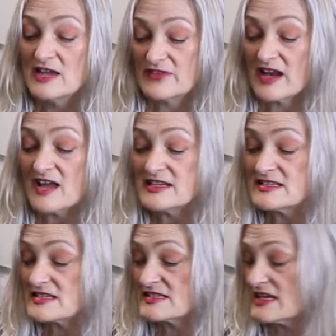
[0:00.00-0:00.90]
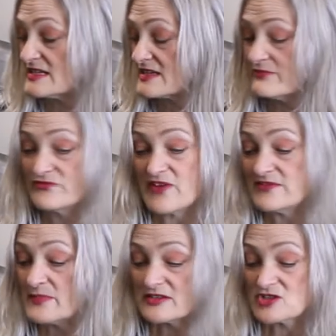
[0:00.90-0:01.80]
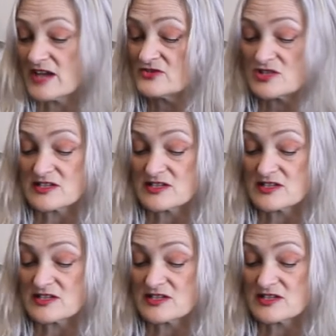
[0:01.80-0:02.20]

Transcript: then I need to see some very big changes,